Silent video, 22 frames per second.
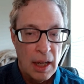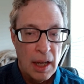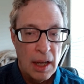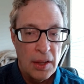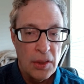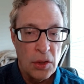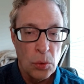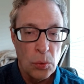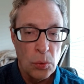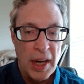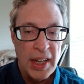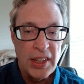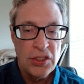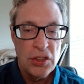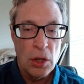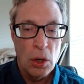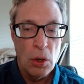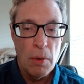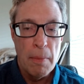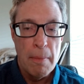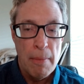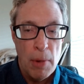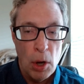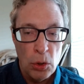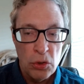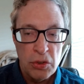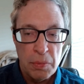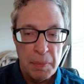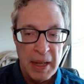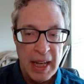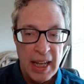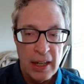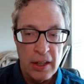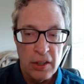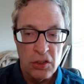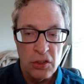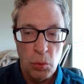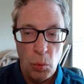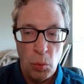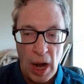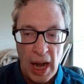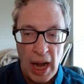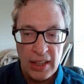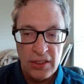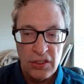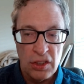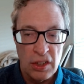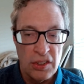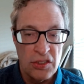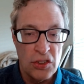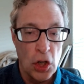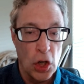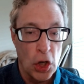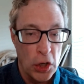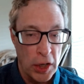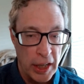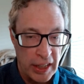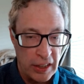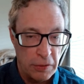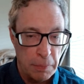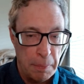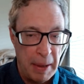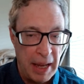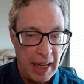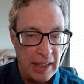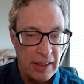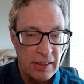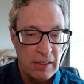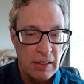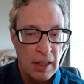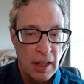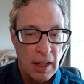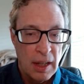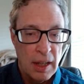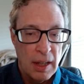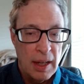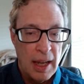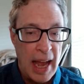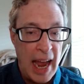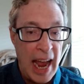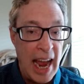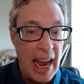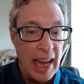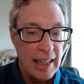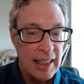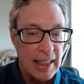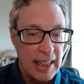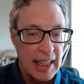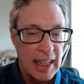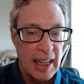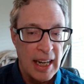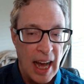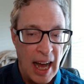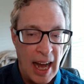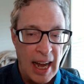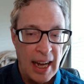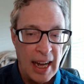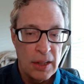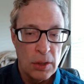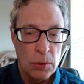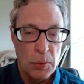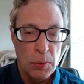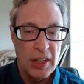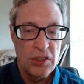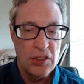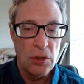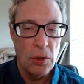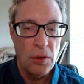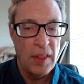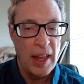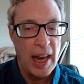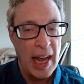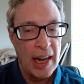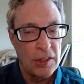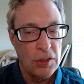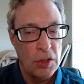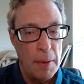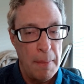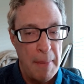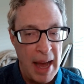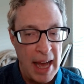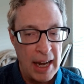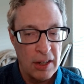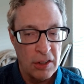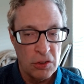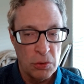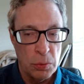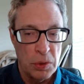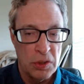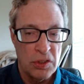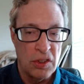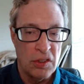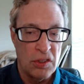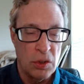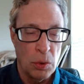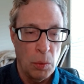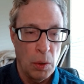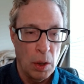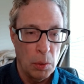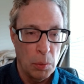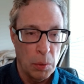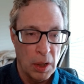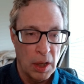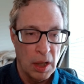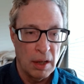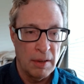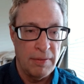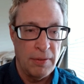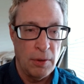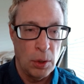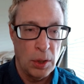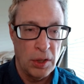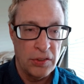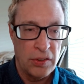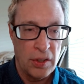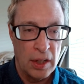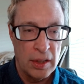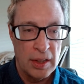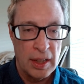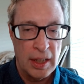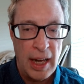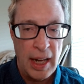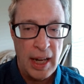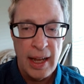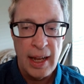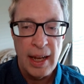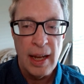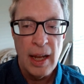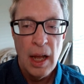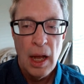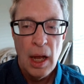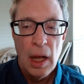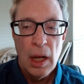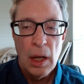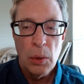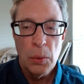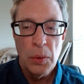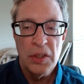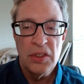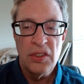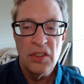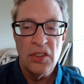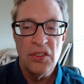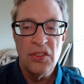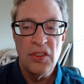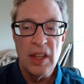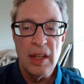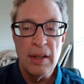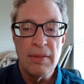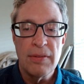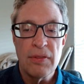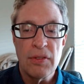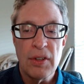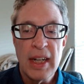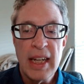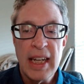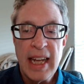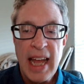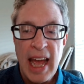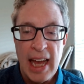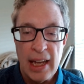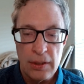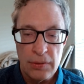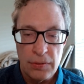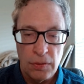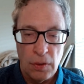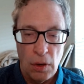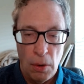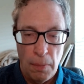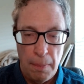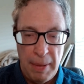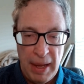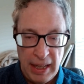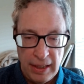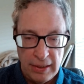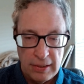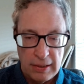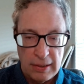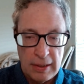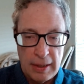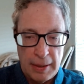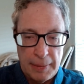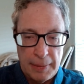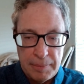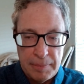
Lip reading: The ratio most beginners watch is earnings based, and it can hide the ratio that actually matters, which is the one we're going to focus on today, which is the free cash flow based.